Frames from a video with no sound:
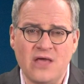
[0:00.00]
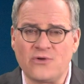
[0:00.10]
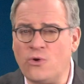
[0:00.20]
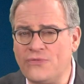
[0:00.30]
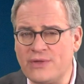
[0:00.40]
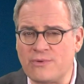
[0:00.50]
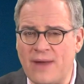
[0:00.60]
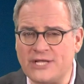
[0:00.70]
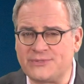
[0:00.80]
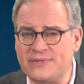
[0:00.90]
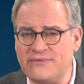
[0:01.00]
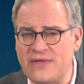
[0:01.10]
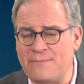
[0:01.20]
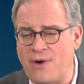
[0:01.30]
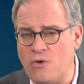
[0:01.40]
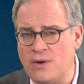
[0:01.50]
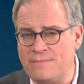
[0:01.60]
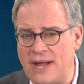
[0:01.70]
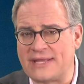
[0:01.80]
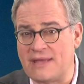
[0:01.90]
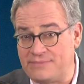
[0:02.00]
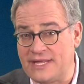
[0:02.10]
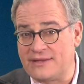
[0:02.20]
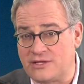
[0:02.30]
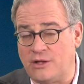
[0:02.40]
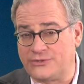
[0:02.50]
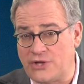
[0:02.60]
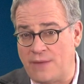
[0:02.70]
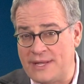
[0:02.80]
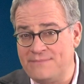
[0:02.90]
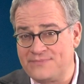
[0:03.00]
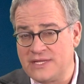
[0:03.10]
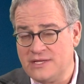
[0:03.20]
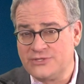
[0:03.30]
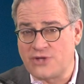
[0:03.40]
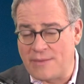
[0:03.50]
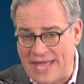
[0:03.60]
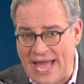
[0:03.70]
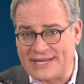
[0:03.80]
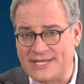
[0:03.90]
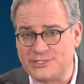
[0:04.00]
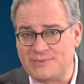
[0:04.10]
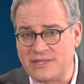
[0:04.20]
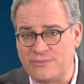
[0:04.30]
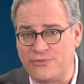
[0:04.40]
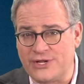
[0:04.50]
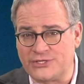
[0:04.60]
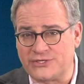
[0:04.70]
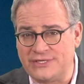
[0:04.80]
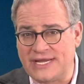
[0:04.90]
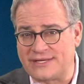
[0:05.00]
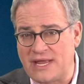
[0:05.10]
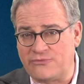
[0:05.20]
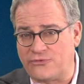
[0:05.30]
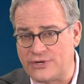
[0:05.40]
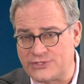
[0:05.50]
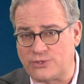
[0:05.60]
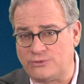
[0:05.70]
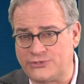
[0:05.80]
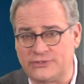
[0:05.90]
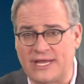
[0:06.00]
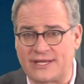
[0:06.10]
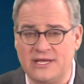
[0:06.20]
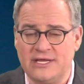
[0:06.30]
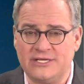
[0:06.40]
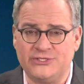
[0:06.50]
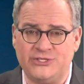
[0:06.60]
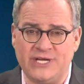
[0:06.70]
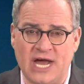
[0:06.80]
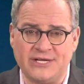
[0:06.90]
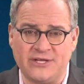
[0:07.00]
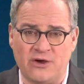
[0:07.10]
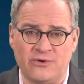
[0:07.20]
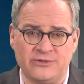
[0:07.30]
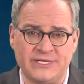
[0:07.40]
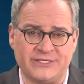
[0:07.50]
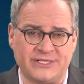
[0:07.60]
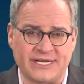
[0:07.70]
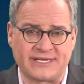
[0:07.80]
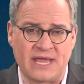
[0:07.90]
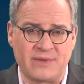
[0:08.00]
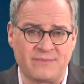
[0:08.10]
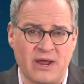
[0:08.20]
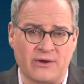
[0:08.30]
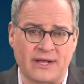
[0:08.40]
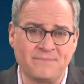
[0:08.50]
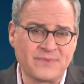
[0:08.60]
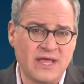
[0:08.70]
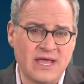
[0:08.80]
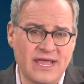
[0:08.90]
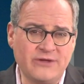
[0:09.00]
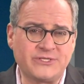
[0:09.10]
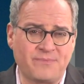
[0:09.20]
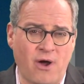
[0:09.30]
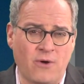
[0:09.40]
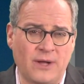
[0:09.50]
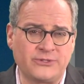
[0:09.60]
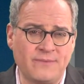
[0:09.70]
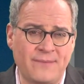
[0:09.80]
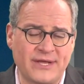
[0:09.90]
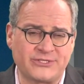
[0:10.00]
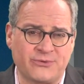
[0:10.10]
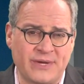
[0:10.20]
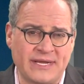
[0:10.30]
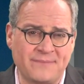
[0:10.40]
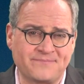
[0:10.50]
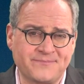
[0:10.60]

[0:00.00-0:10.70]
The whole thing reminds me of that poem by Kipling called Tommy. Tommy Atkins being the British nickname for a soldier, like G I Joe is a nickname in America. Here's the poem. I'll do my best to read it.